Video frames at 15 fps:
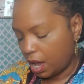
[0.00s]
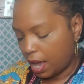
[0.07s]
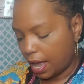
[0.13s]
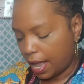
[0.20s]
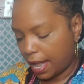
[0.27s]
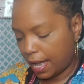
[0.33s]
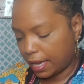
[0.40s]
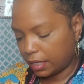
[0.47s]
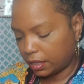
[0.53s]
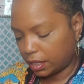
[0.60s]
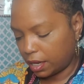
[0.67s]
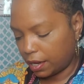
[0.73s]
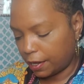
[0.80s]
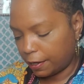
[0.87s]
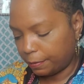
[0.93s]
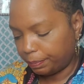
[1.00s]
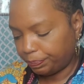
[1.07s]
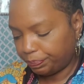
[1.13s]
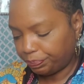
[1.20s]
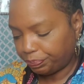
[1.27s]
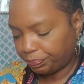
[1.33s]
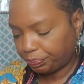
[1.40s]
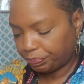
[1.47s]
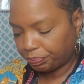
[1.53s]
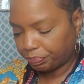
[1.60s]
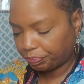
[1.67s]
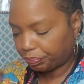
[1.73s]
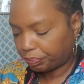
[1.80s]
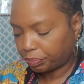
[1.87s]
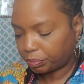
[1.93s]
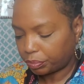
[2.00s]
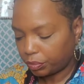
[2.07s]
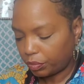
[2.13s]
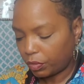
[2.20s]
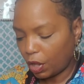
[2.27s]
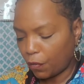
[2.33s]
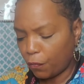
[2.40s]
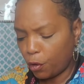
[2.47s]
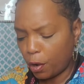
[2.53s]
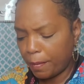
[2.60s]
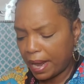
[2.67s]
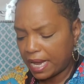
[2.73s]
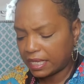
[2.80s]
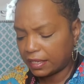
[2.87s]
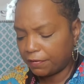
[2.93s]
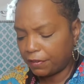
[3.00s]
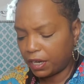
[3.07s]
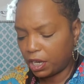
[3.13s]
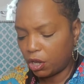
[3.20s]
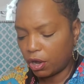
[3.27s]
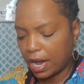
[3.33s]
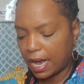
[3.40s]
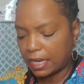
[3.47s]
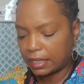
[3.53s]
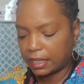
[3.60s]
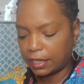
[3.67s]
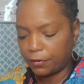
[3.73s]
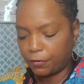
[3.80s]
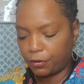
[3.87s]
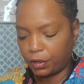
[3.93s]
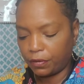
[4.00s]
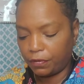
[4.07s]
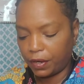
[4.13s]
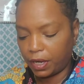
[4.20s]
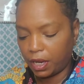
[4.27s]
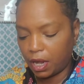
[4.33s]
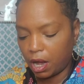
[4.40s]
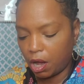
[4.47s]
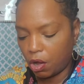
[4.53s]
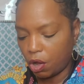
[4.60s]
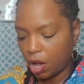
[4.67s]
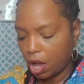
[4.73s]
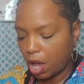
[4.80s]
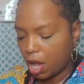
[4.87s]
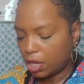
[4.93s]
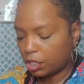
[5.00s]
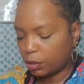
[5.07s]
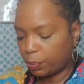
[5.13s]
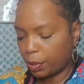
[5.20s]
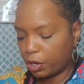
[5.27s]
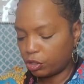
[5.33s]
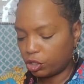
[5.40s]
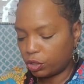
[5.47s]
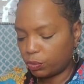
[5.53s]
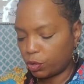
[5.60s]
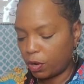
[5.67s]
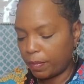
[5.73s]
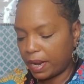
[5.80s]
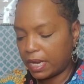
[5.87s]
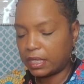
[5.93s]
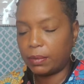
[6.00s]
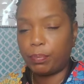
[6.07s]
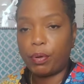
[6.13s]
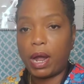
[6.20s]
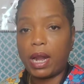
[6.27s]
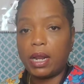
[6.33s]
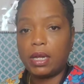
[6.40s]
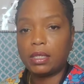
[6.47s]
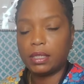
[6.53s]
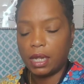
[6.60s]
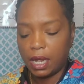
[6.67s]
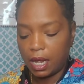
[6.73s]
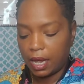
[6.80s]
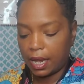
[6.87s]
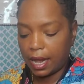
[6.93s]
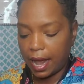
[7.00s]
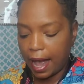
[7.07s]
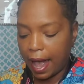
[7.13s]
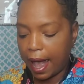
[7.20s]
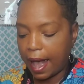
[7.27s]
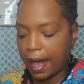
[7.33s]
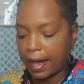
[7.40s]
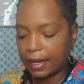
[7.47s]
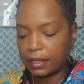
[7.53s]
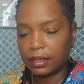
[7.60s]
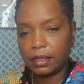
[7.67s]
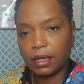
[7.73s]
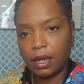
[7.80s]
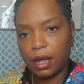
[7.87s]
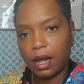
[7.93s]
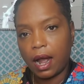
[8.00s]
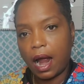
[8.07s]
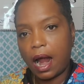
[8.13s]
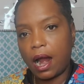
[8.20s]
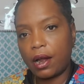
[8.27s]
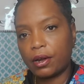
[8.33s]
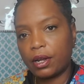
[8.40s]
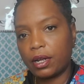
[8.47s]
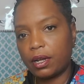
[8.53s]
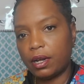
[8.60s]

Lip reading: And for amazing video content, free video, to purchase more amazing products, it has our